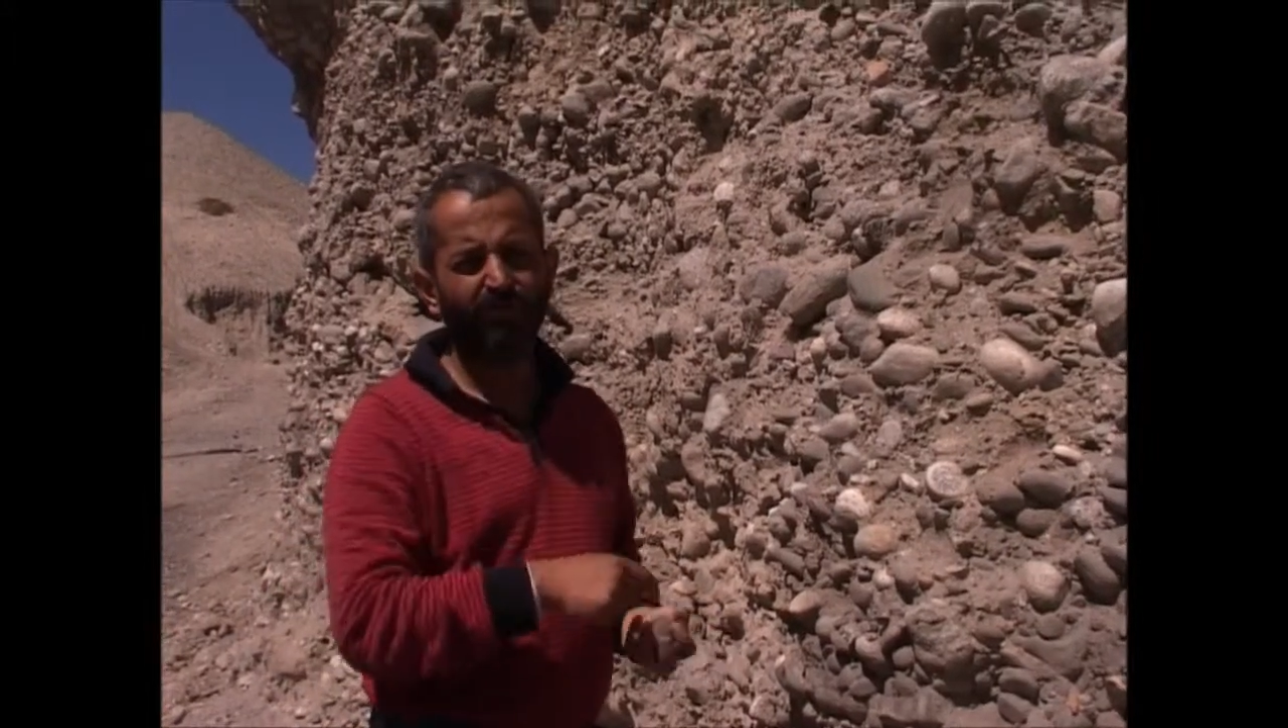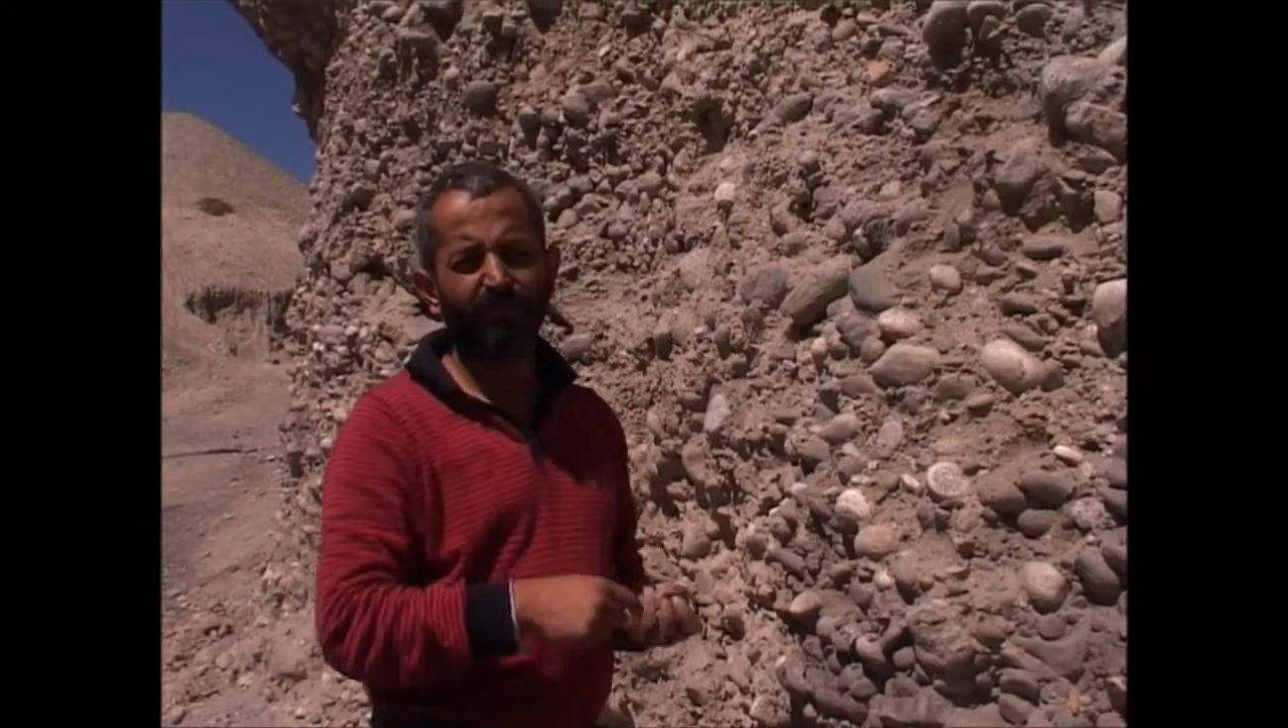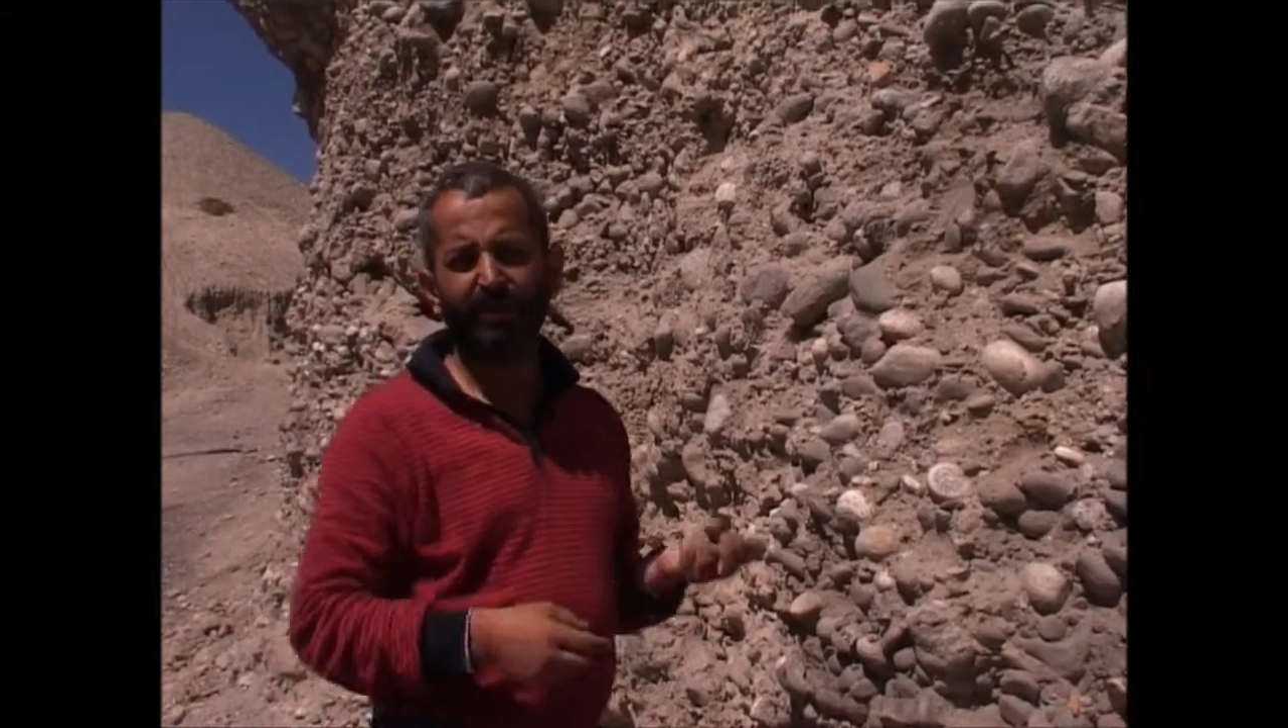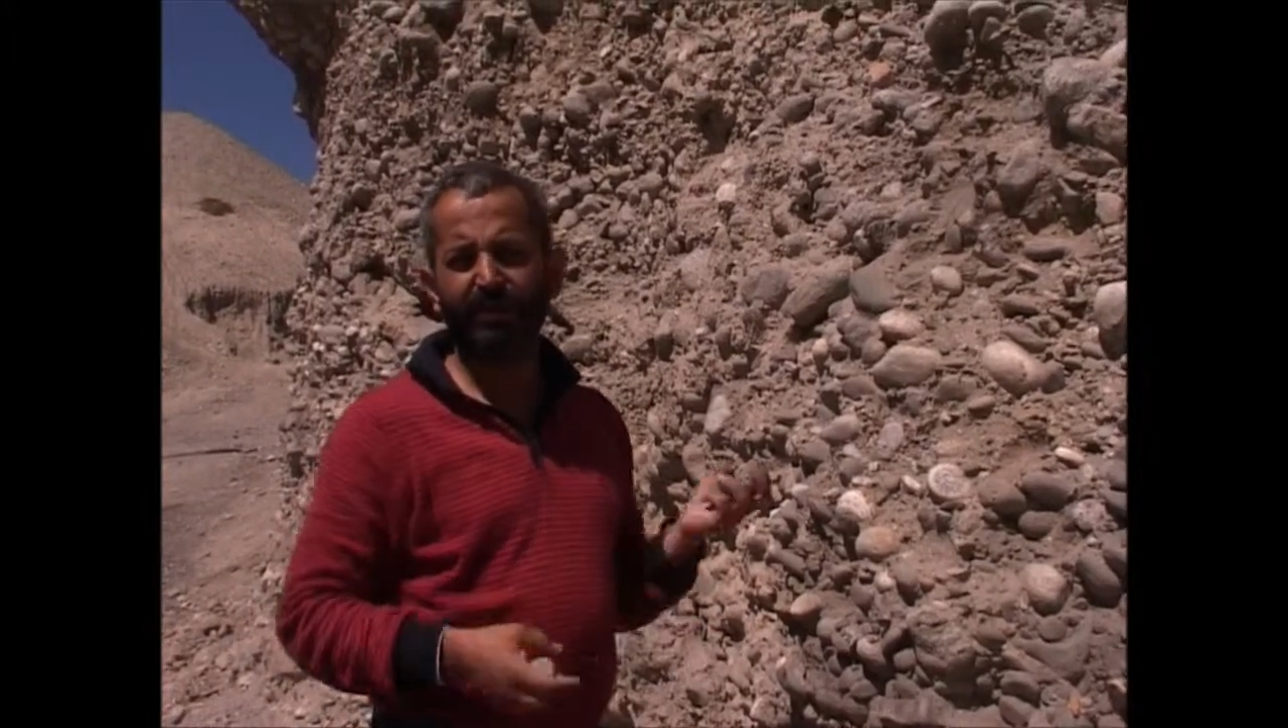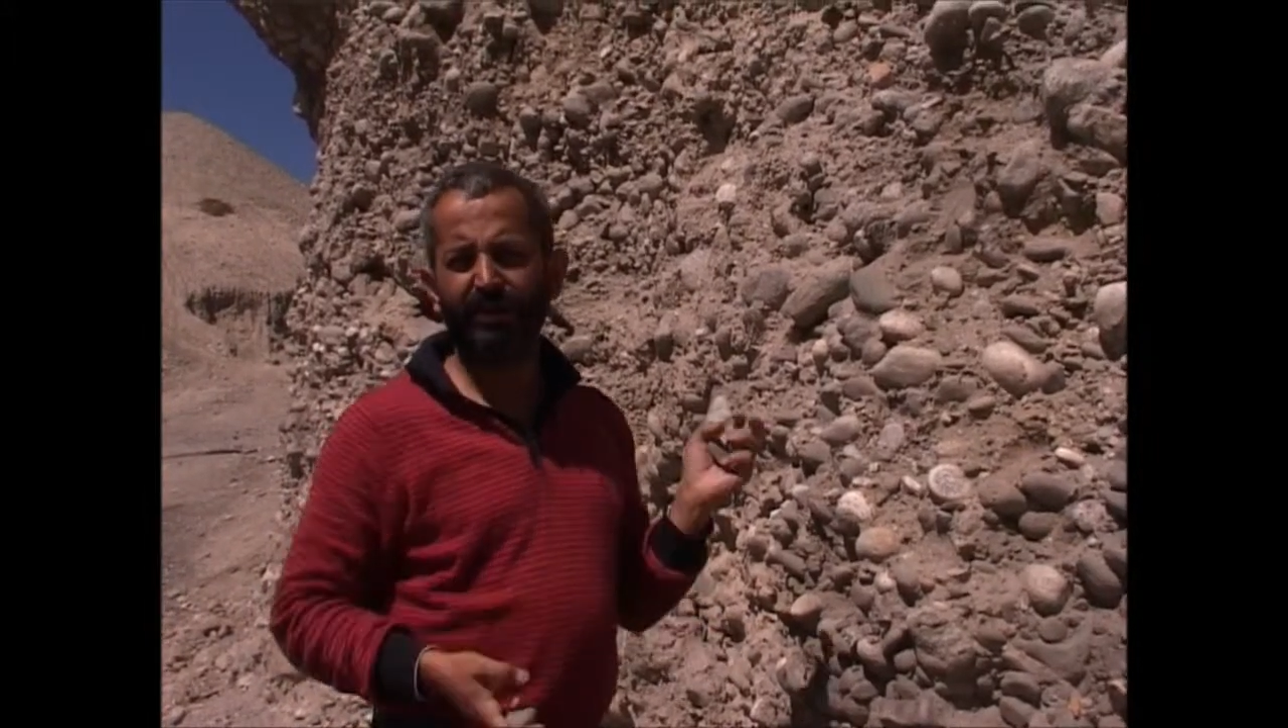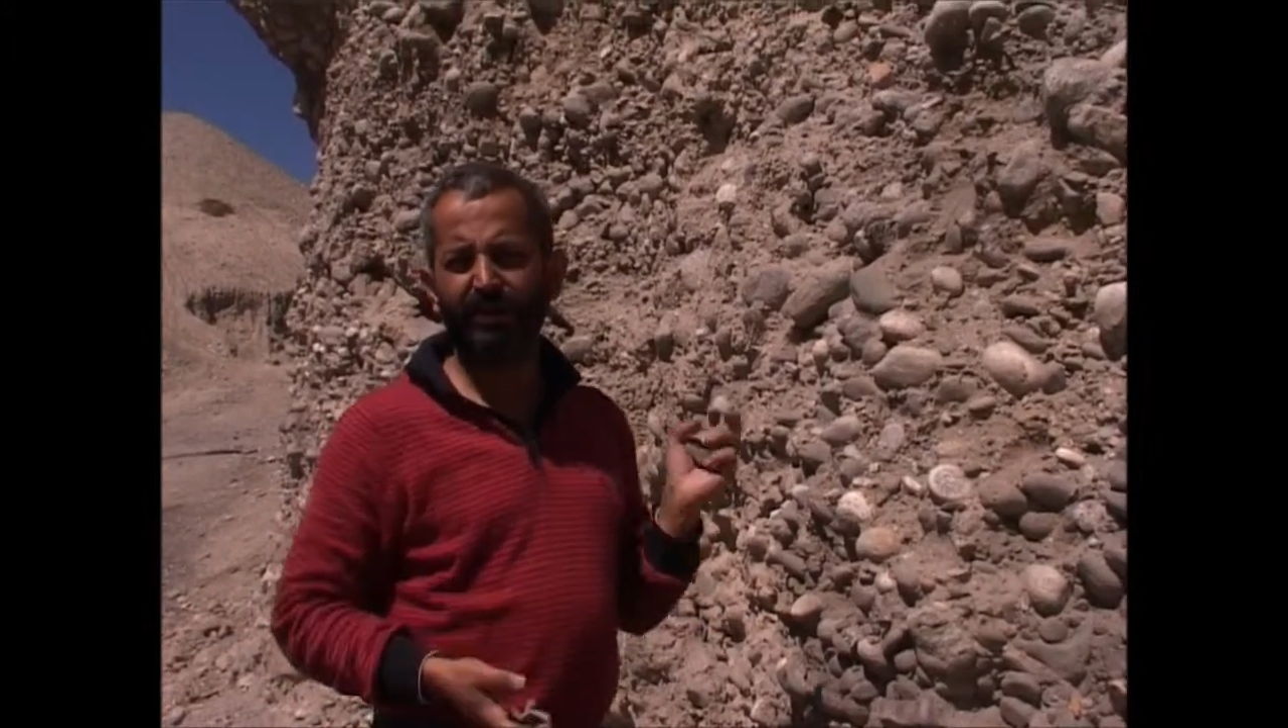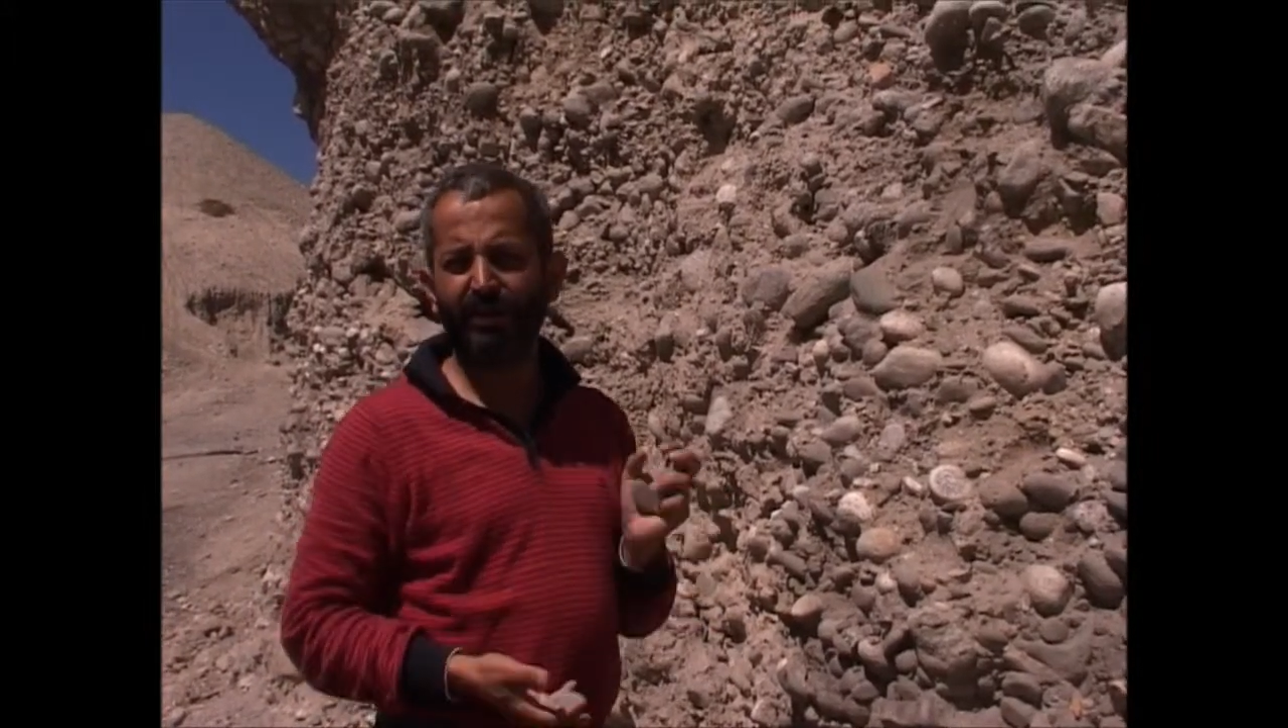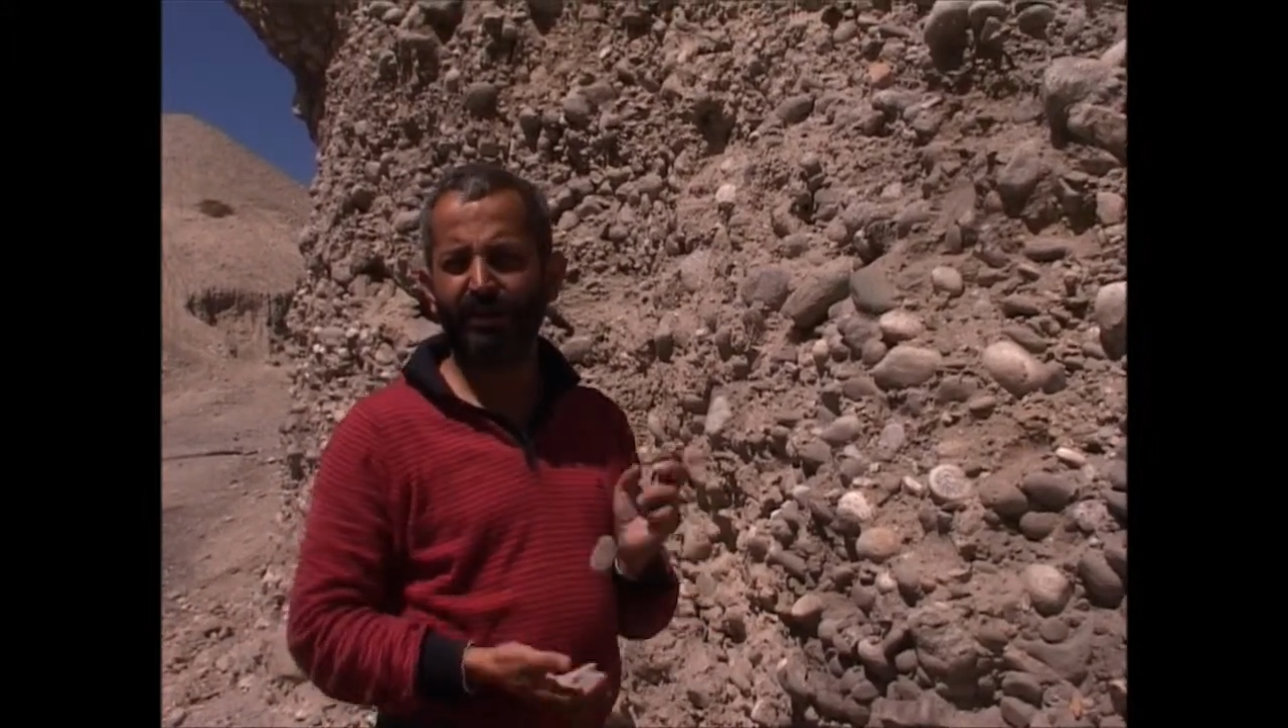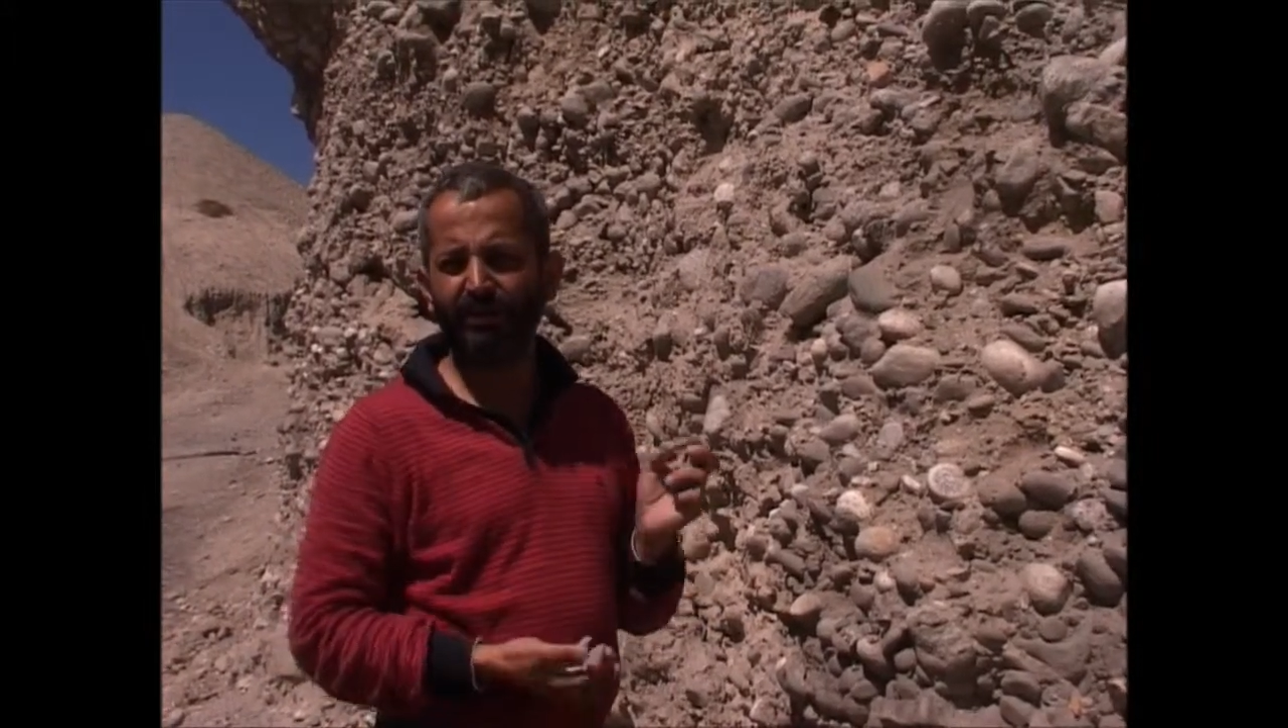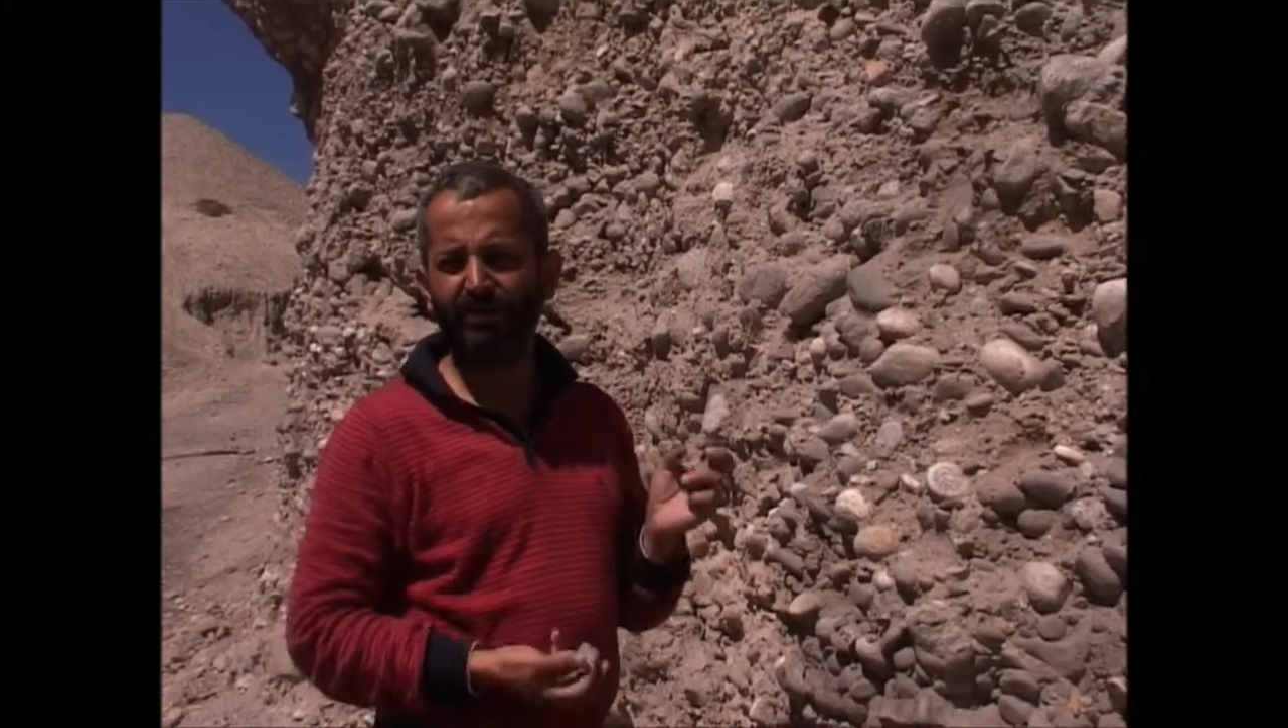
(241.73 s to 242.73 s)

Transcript: and